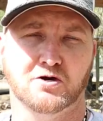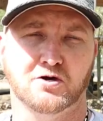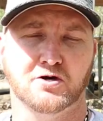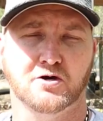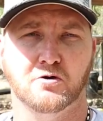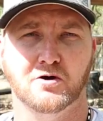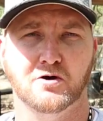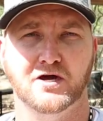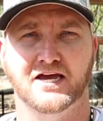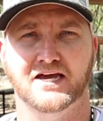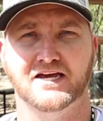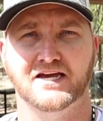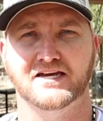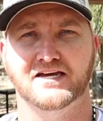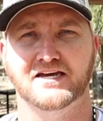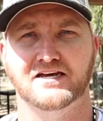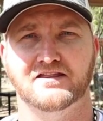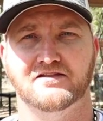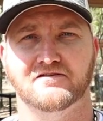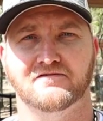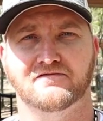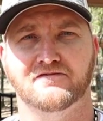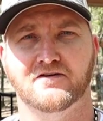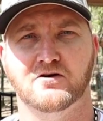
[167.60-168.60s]
we'll go ahead and
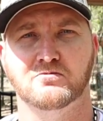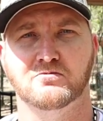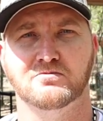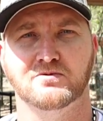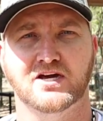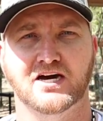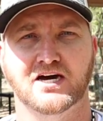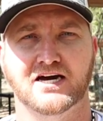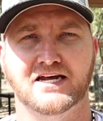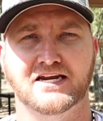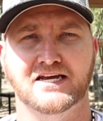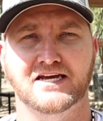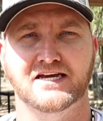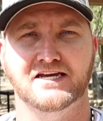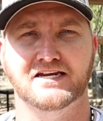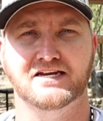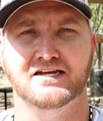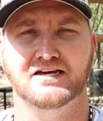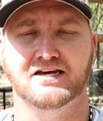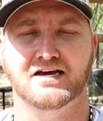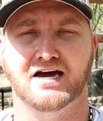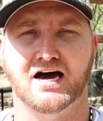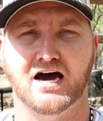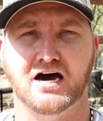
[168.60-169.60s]
get the foam cut
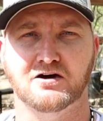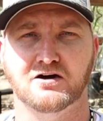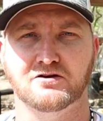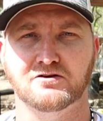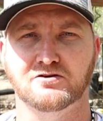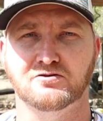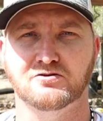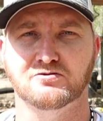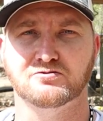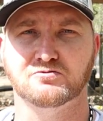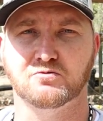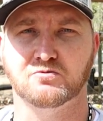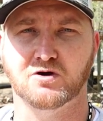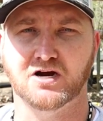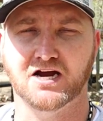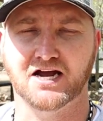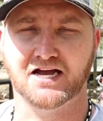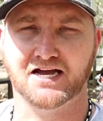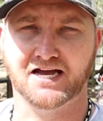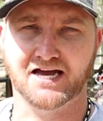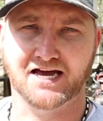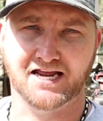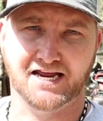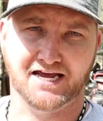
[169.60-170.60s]
in. I'll use where
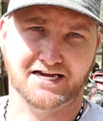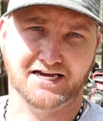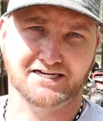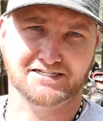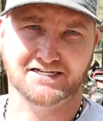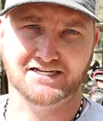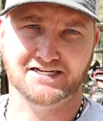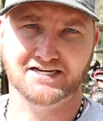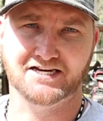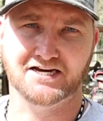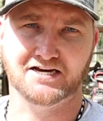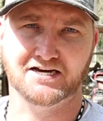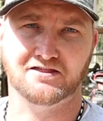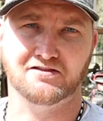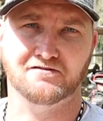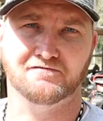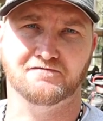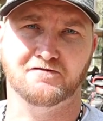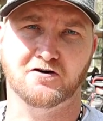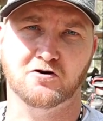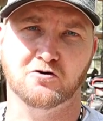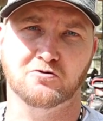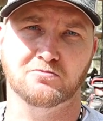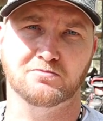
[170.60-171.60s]
I gotta actually cut the
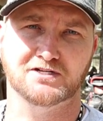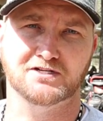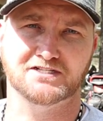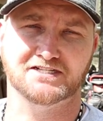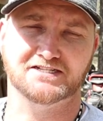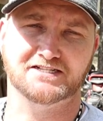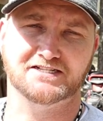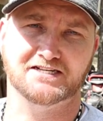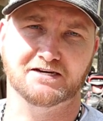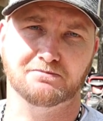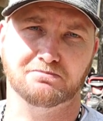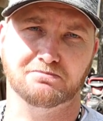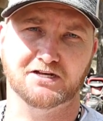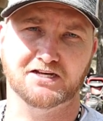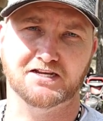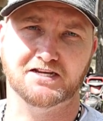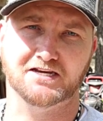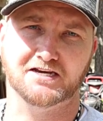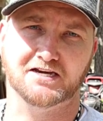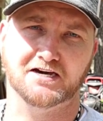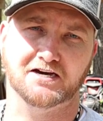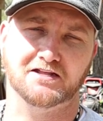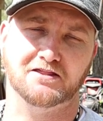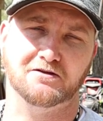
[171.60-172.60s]
foam as a template
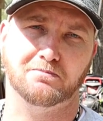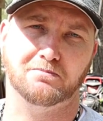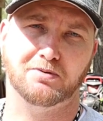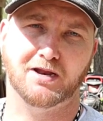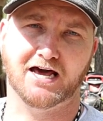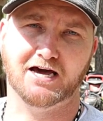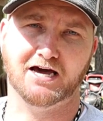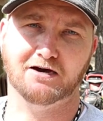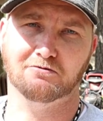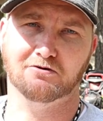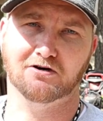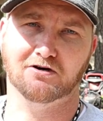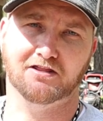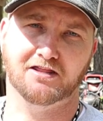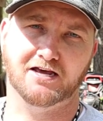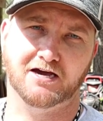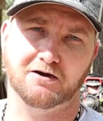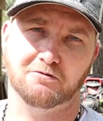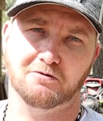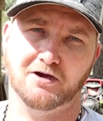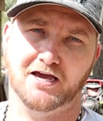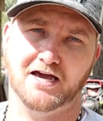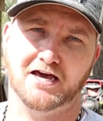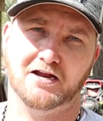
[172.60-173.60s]
to cut the plywood.
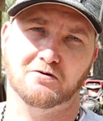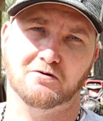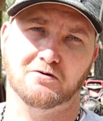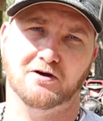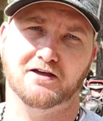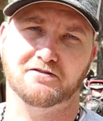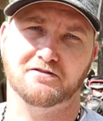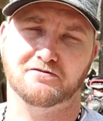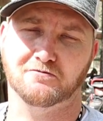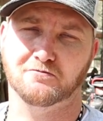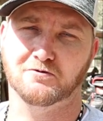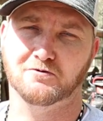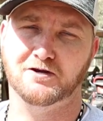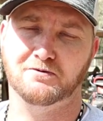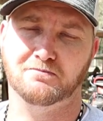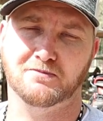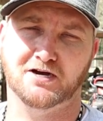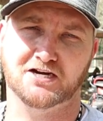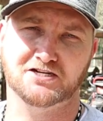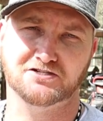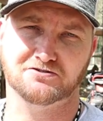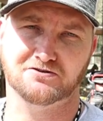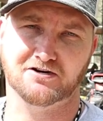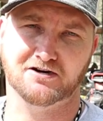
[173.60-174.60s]
That way I don't have to
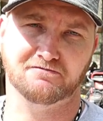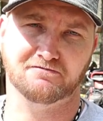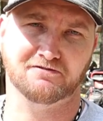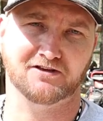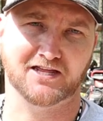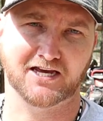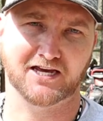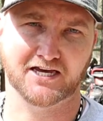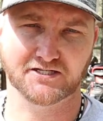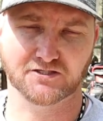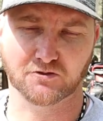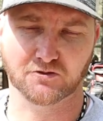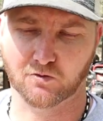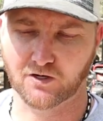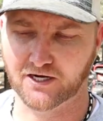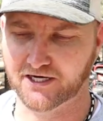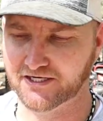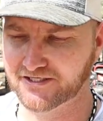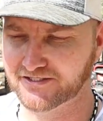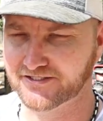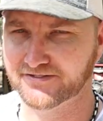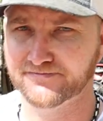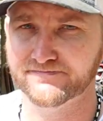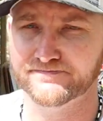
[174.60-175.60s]
re-measure everything
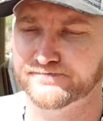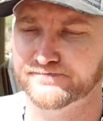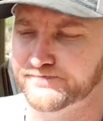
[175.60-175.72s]
twice.